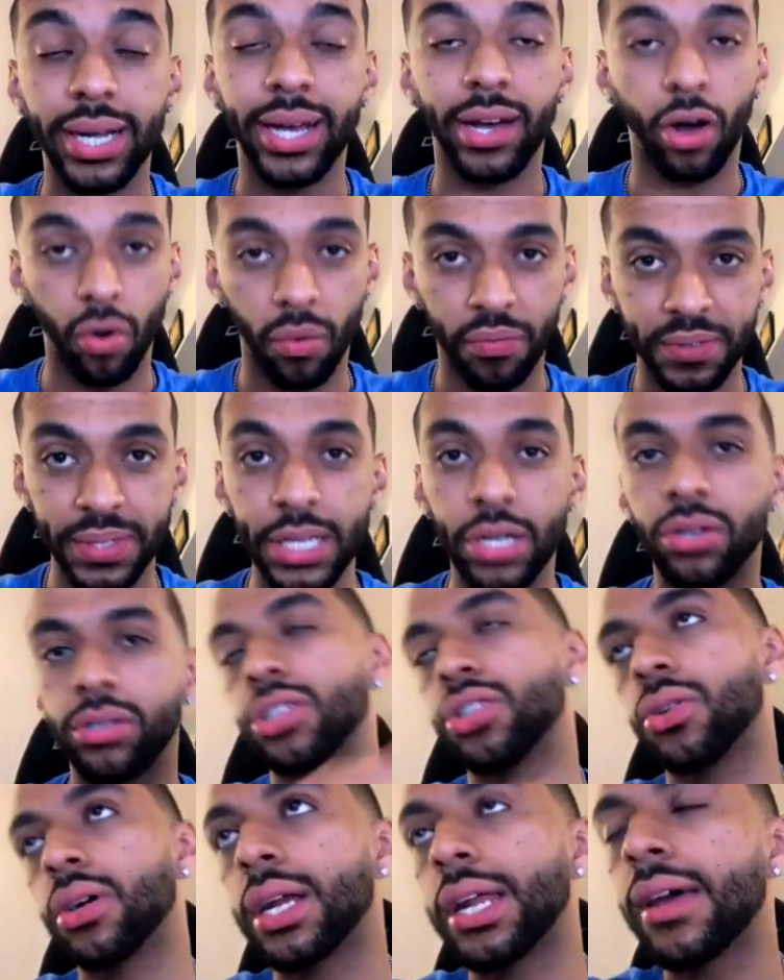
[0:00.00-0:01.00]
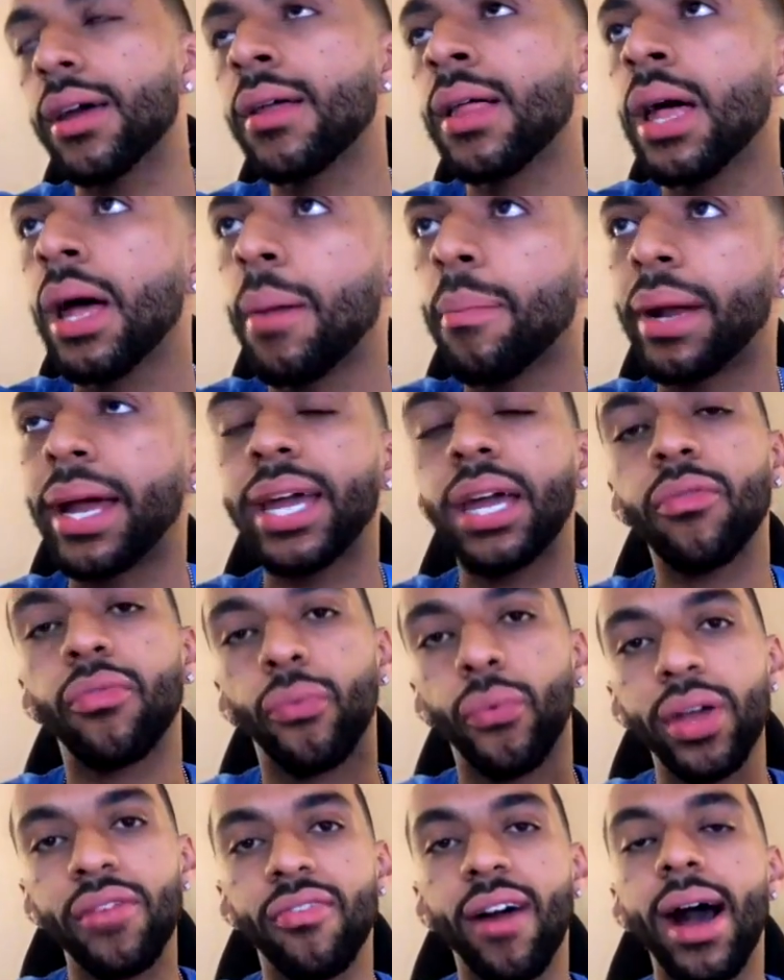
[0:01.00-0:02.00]
Hopefully, you're enjoying it. But I give
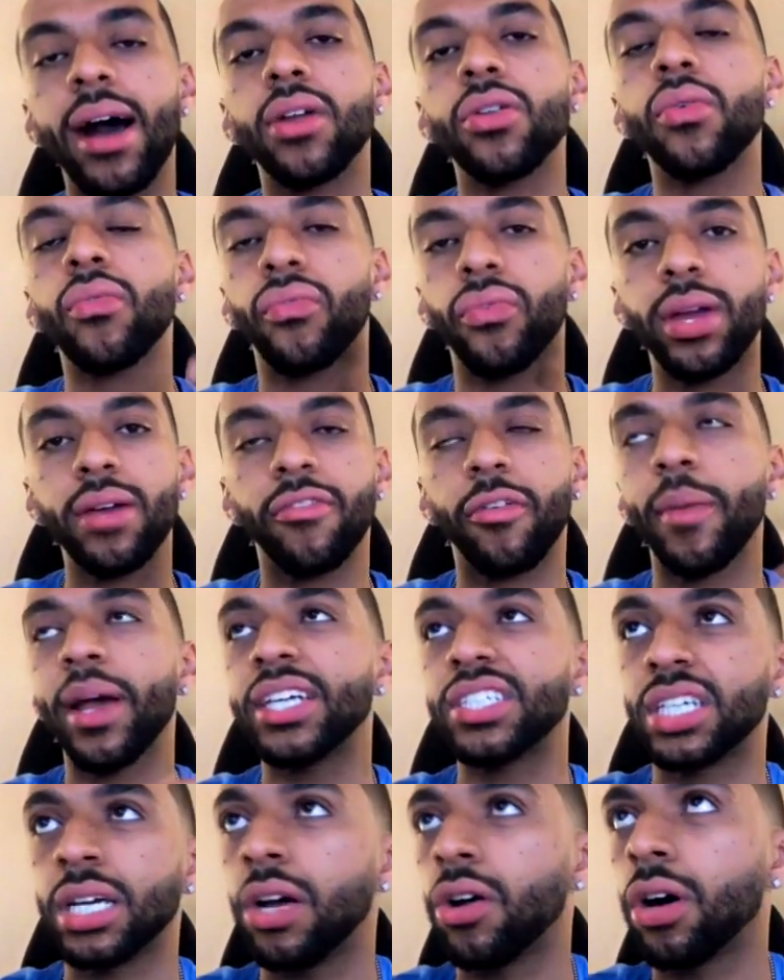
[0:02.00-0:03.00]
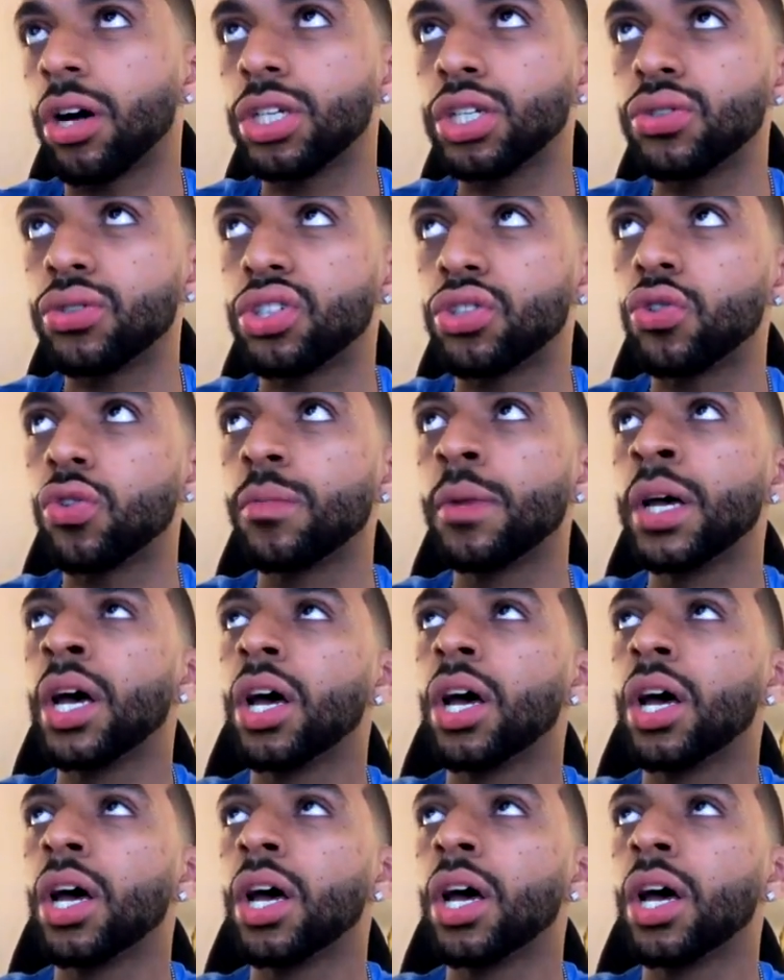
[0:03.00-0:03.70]
free value, free information here on YouTube.